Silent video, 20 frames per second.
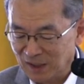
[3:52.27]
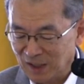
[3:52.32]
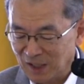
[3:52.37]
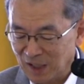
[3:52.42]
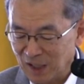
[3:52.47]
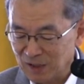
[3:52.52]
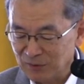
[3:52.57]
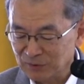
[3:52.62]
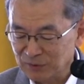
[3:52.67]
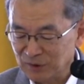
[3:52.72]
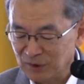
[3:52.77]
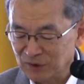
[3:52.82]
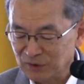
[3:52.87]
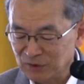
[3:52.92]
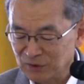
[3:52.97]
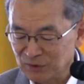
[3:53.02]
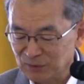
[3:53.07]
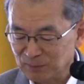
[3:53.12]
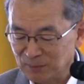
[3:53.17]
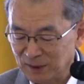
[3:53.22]
I will
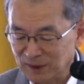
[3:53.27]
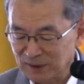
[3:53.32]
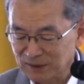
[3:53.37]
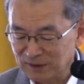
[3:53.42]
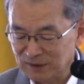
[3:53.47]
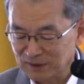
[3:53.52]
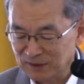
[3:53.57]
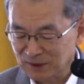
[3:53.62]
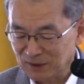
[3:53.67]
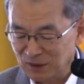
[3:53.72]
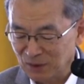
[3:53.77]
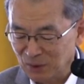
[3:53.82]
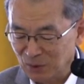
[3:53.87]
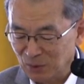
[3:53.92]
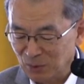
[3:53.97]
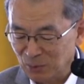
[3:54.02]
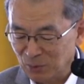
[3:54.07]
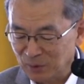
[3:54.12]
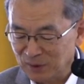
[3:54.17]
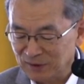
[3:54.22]
take your part.
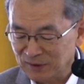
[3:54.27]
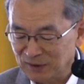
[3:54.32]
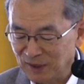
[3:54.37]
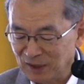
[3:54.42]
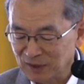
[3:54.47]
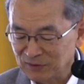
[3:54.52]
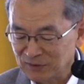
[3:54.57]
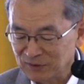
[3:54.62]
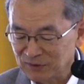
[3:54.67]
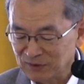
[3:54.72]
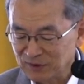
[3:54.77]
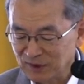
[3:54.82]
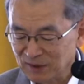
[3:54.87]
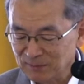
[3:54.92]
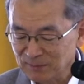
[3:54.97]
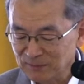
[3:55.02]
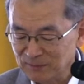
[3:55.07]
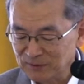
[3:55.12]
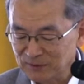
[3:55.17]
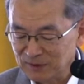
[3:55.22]
When darkness
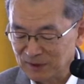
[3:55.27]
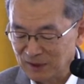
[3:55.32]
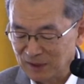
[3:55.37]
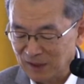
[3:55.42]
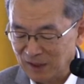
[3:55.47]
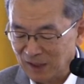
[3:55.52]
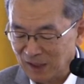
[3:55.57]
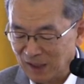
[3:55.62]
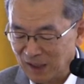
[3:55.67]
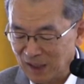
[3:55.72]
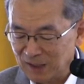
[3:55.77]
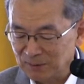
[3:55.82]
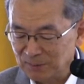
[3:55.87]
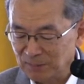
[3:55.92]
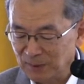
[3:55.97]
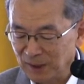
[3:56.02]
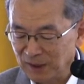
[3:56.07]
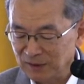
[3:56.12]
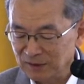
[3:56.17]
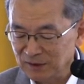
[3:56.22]
comes and
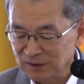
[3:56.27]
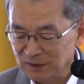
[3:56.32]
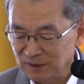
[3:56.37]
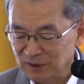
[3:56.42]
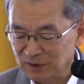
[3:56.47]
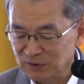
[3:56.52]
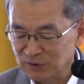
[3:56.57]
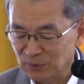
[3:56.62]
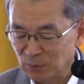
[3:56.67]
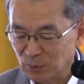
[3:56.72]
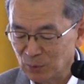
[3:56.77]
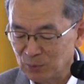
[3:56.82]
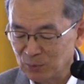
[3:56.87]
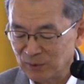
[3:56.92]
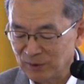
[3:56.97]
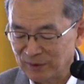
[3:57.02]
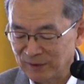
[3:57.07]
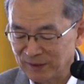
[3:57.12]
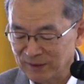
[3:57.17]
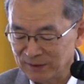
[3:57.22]
pain is all
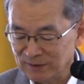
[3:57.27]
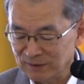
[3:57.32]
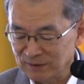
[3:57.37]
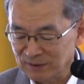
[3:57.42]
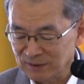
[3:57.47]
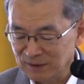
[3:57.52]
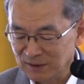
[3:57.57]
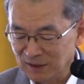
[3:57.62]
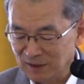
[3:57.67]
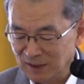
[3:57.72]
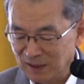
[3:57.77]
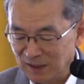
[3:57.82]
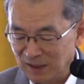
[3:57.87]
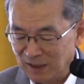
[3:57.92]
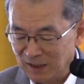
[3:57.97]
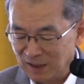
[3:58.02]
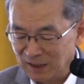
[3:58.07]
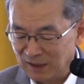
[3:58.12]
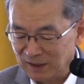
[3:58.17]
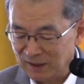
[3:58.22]
around,
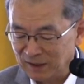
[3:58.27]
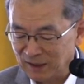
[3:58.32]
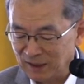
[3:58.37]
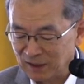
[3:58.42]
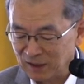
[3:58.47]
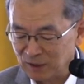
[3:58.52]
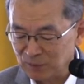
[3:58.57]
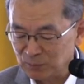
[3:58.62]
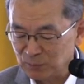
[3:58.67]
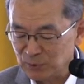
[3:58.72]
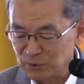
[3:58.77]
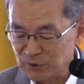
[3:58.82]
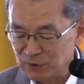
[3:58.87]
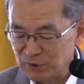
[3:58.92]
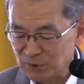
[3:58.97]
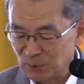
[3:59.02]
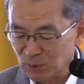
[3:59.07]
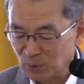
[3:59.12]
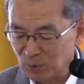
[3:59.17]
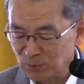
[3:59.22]
like a
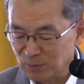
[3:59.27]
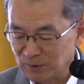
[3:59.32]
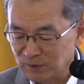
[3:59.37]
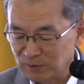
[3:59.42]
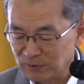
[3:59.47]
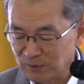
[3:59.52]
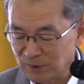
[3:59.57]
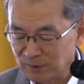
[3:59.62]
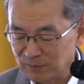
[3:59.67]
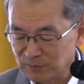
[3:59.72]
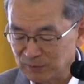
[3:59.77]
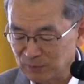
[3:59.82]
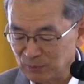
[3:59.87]
bridge over troubled